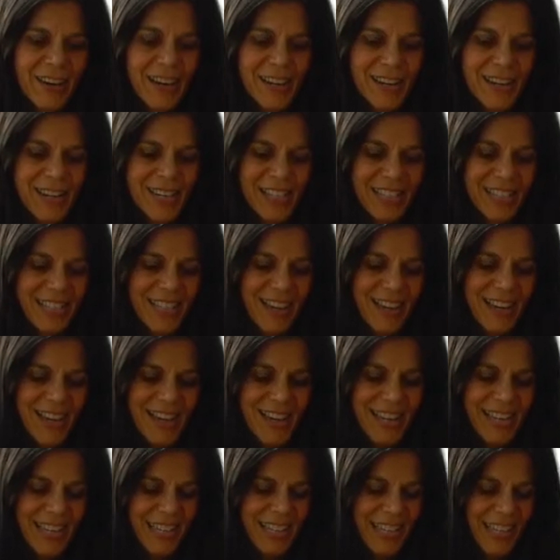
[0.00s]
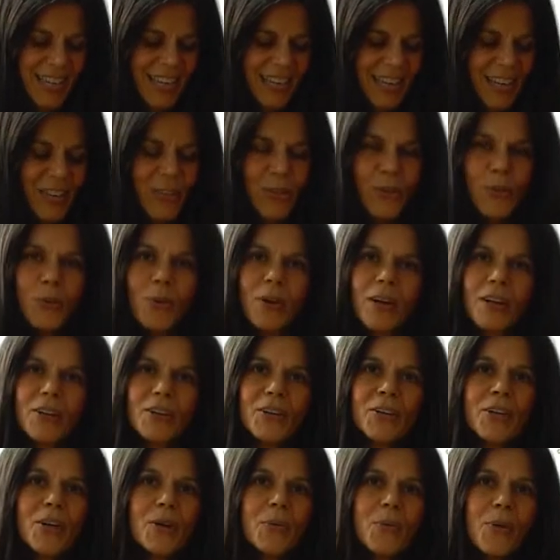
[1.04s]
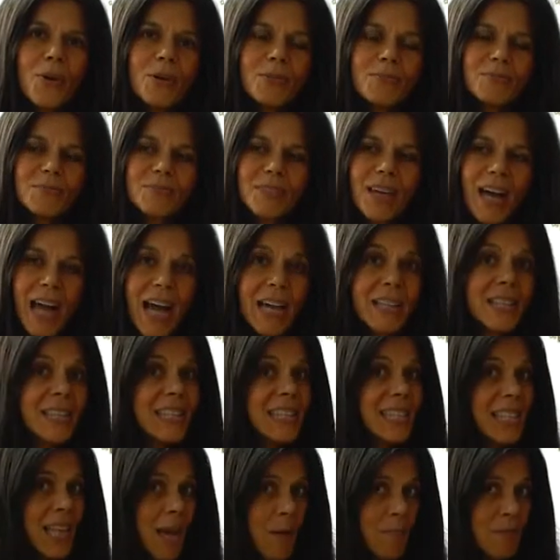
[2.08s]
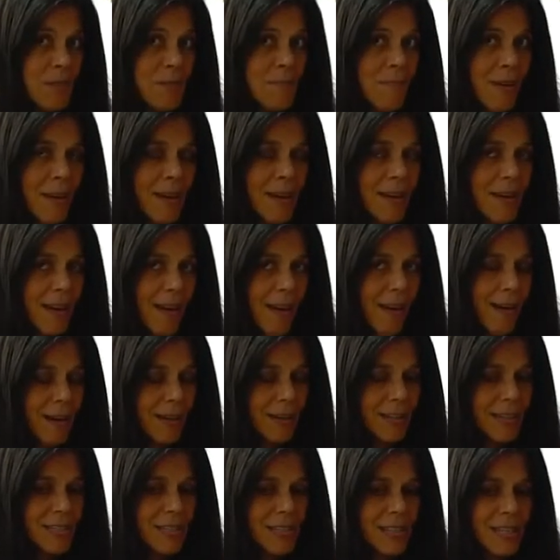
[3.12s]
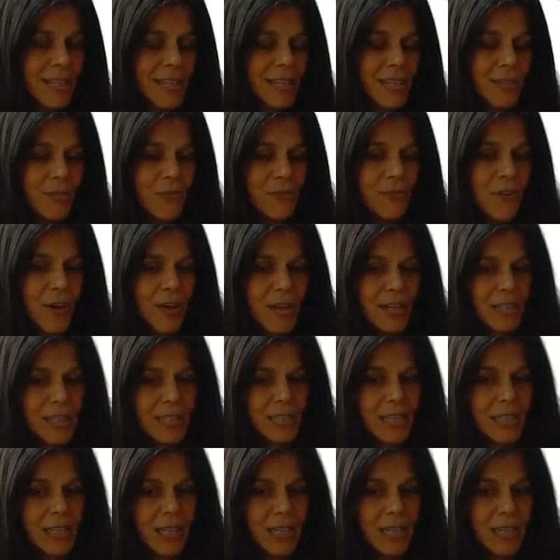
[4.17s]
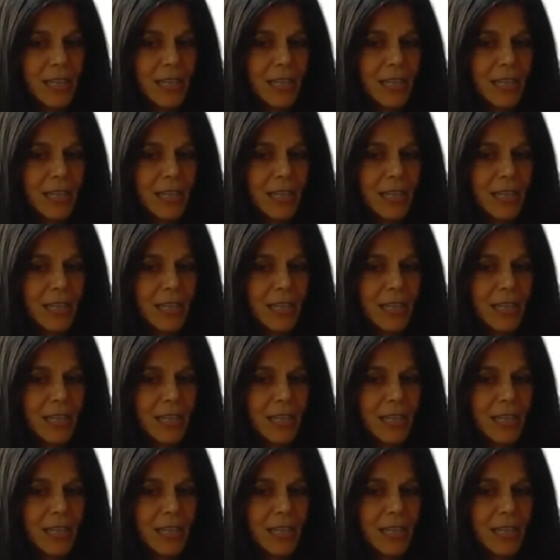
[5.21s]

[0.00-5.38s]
our last night, and I thought, well, you know what? I hadn't slept in my hut since the first